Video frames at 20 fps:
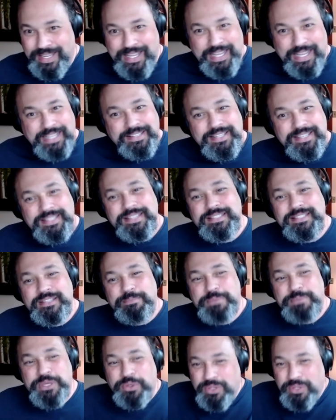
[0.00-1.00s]
And this is the
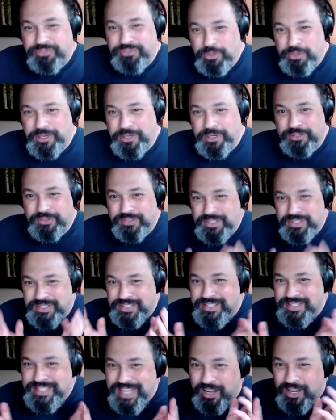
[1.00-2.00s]
beautiful part of this.
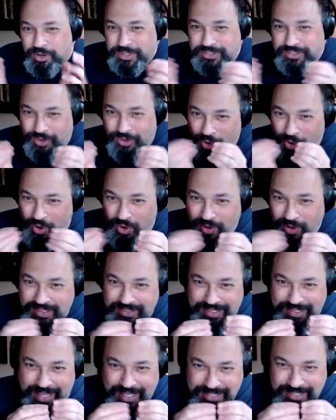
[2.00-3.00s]
This is how all
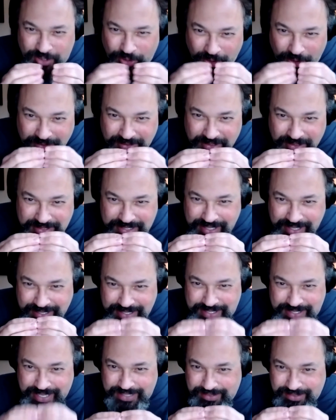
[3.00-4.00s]
these
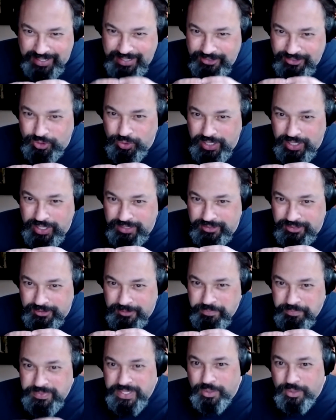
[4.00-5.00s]
things get tied together.
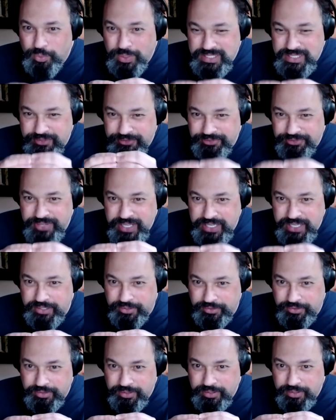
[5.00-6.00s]
What's
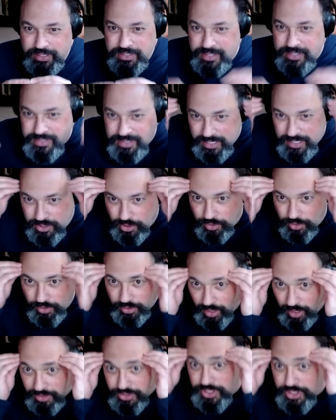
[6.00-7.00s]
fear? It's a
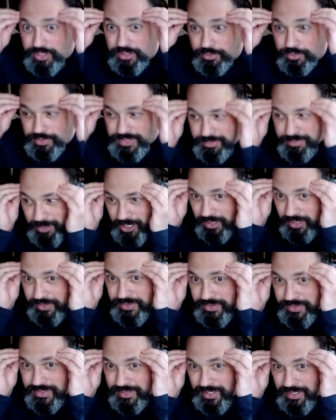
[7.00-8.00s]
psychological
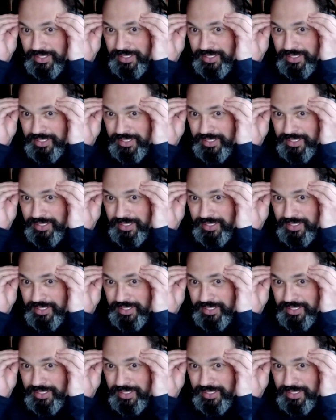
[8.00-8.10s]
response.